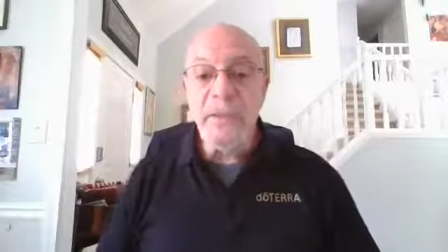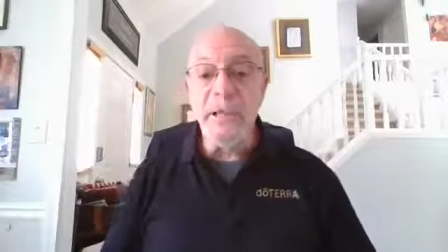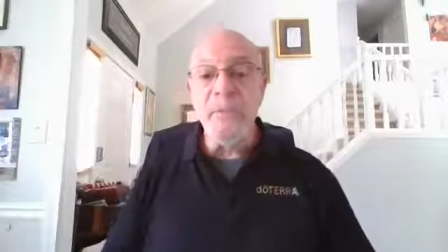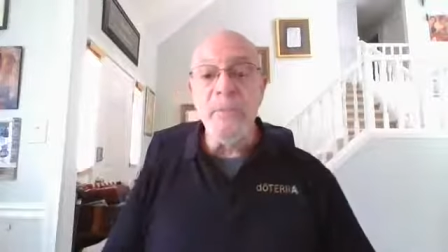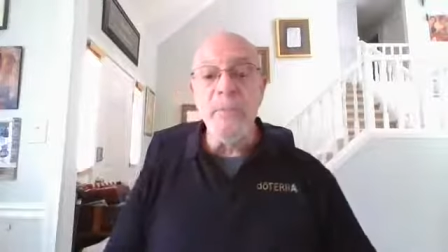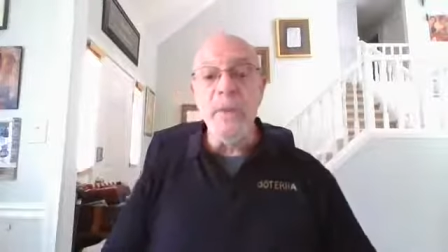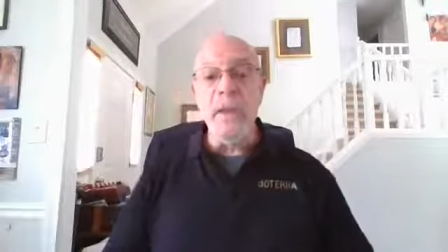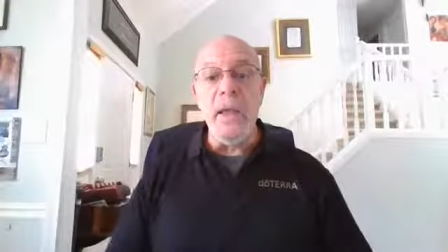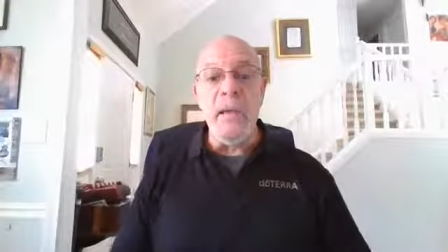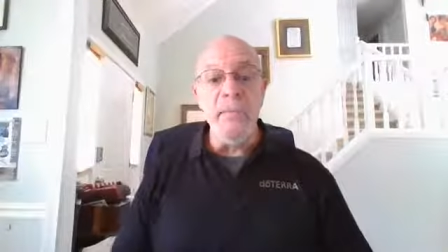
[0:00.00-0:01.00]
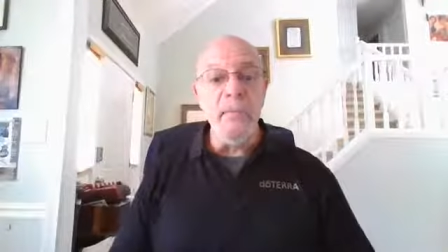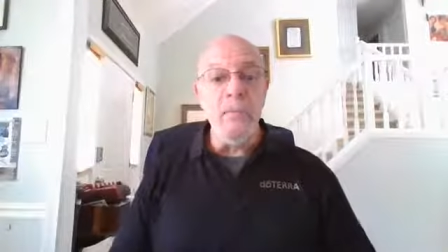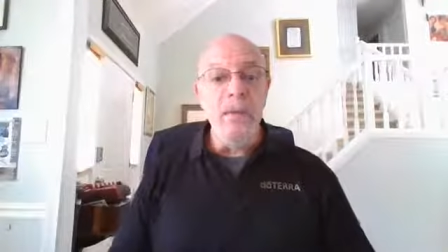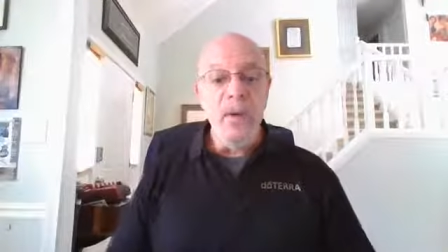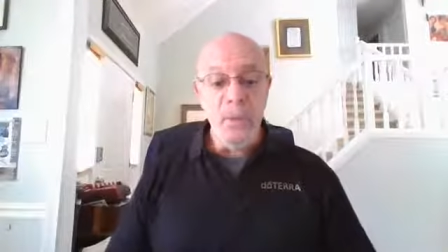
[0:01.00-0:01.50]
7 p.m.
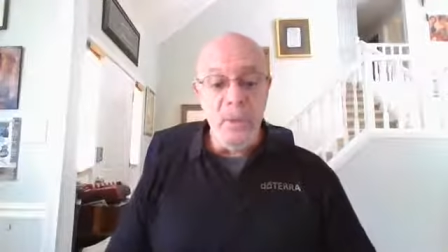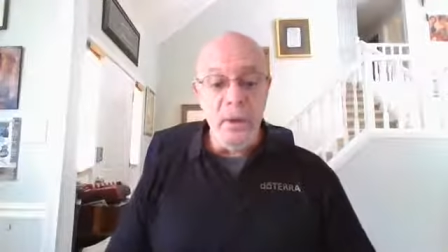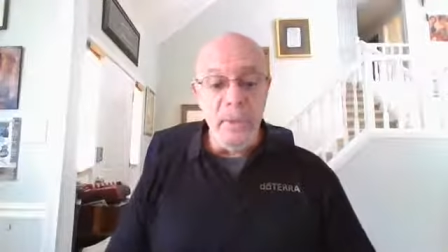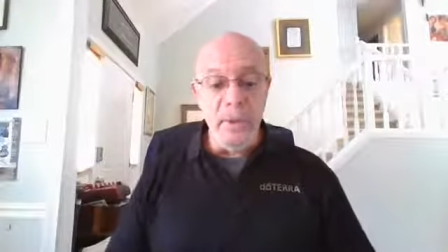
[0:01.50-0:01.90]
We're going